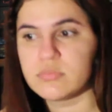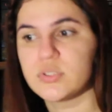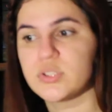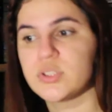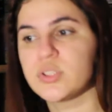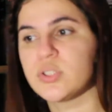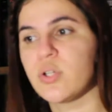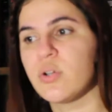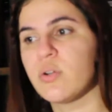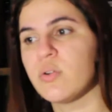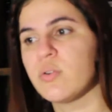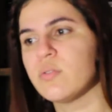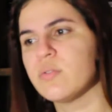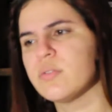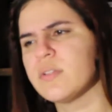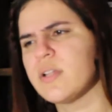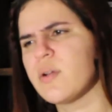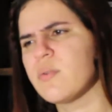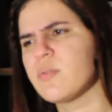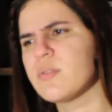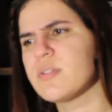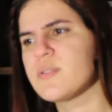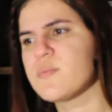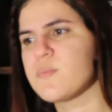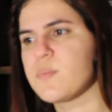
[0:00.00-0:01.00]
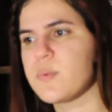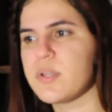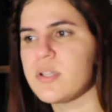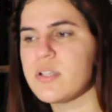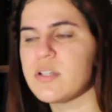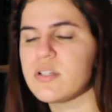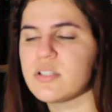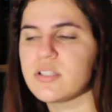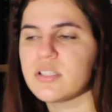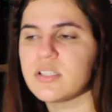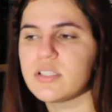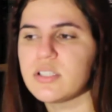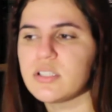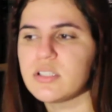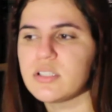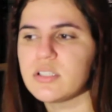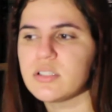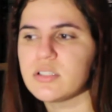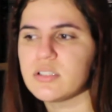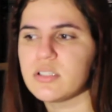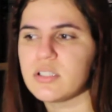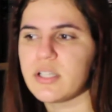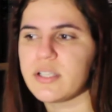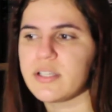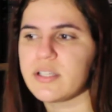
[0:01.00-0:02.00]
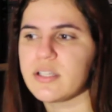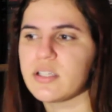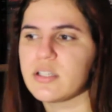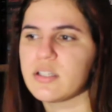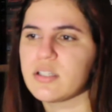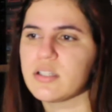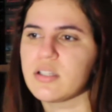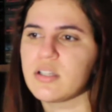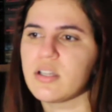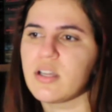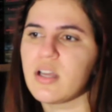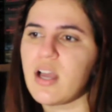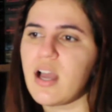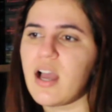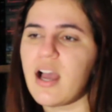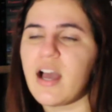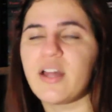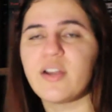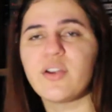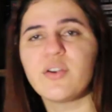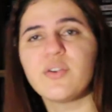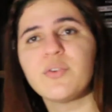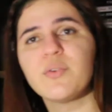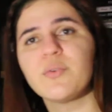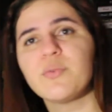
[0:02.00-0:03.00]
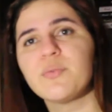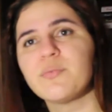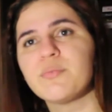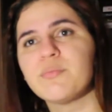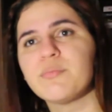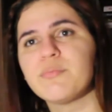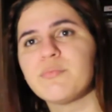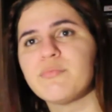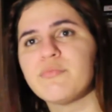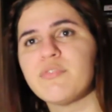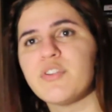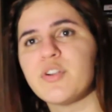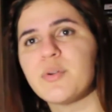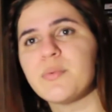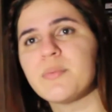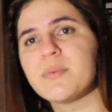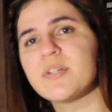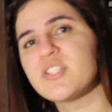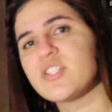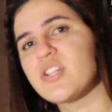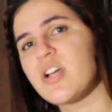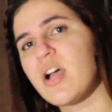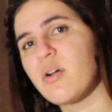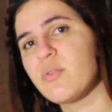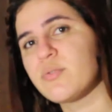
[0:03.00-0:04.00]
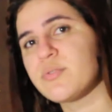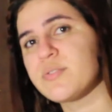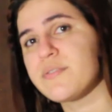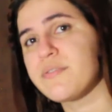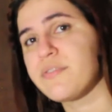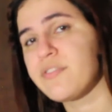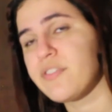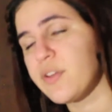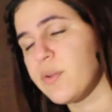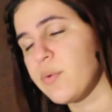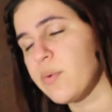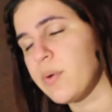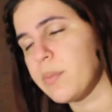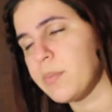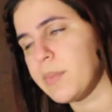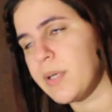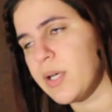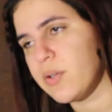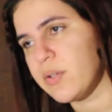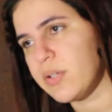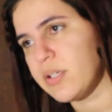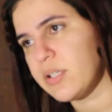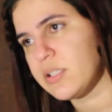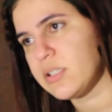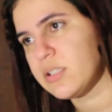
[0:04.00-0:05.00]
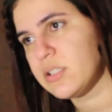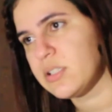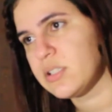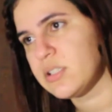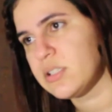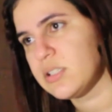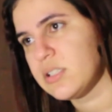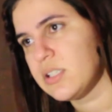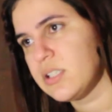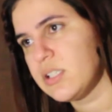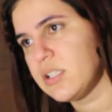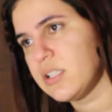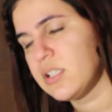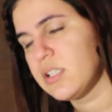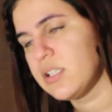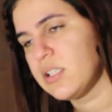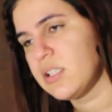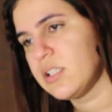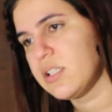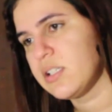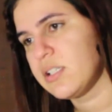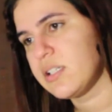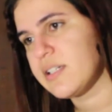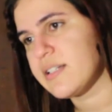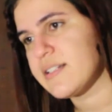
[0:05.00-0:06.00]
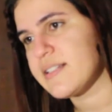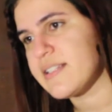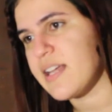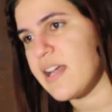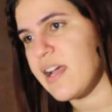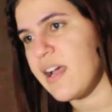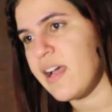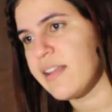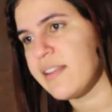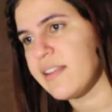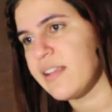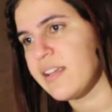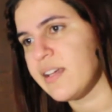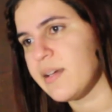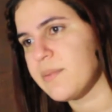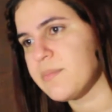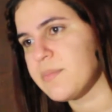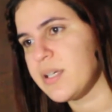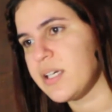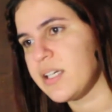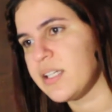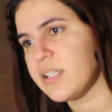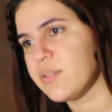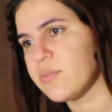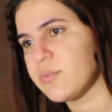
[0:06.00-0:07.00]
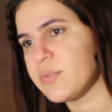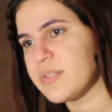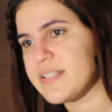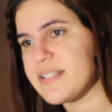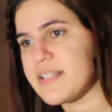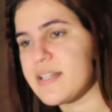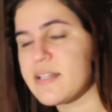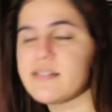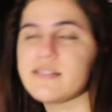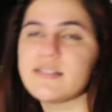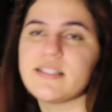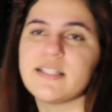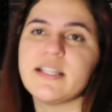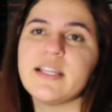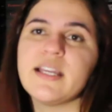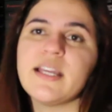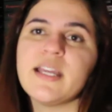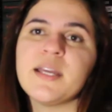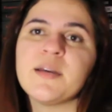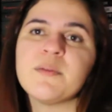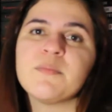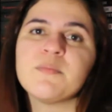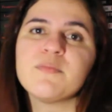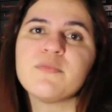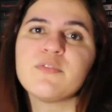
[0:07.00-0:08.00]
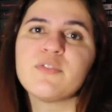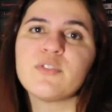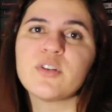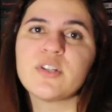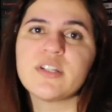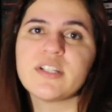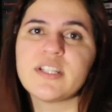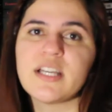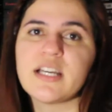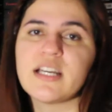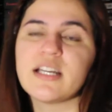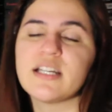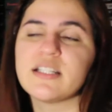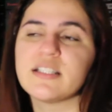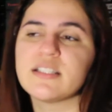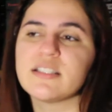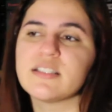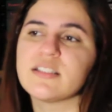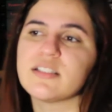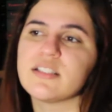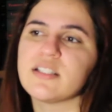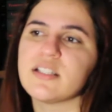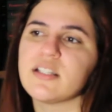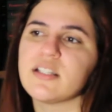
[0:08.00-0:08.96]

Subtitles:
So that was weird. Like, I don't know very much how to feel about it, because I think I'm kind of resenting him for that.